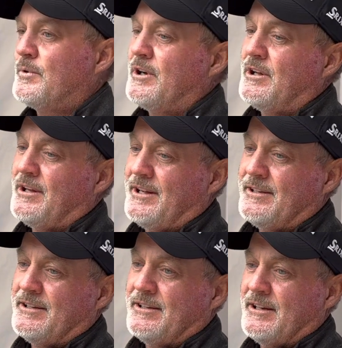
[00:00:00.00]
Well,
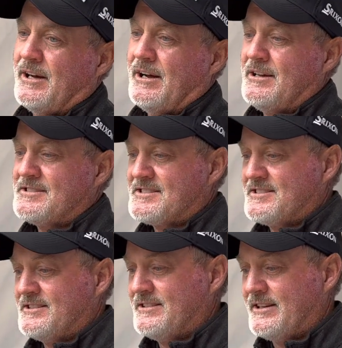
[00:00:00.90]
I
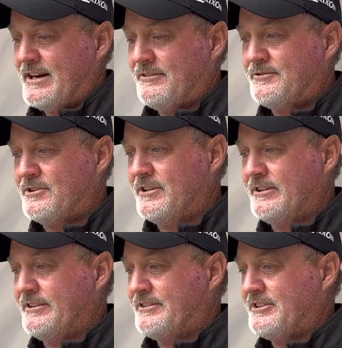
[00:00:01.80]
see after
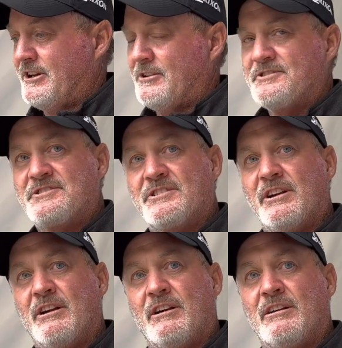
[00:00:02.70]
his health
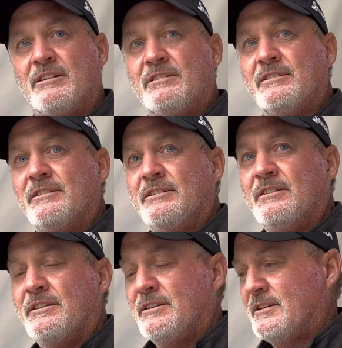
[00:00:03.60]
scare,
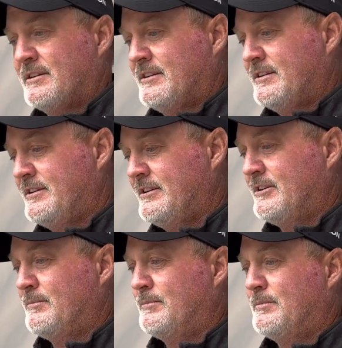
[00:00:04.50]

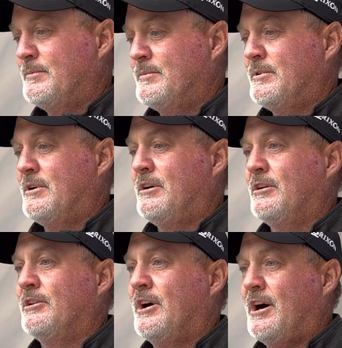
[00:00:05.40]
him a
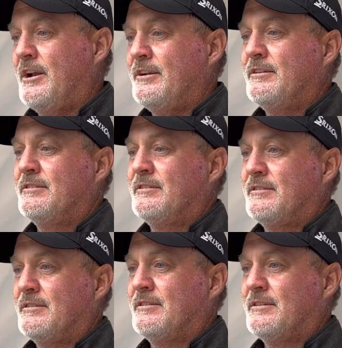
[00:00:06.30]
lot
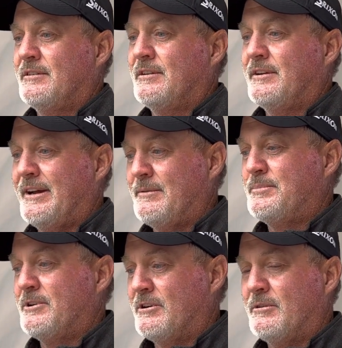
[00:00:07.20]

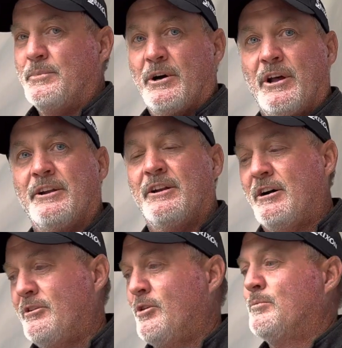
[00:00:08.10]
happier about.
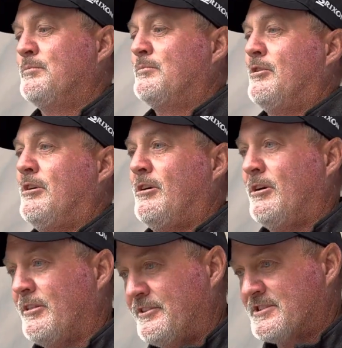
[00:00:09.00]
I hope
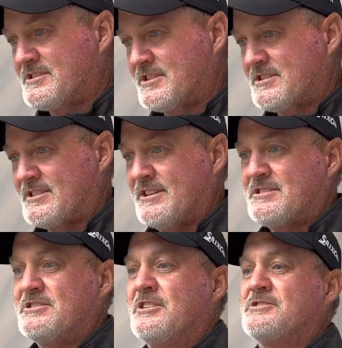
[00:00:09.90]
all this success
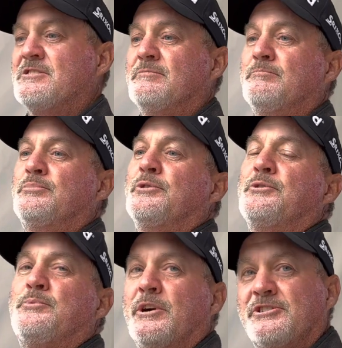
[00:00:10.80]
doesn't put
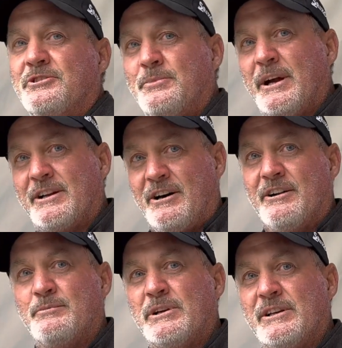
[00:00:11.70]
the pressure back
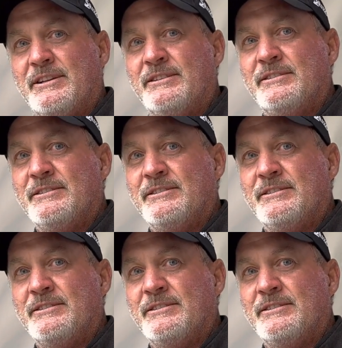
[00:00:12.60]
on him again,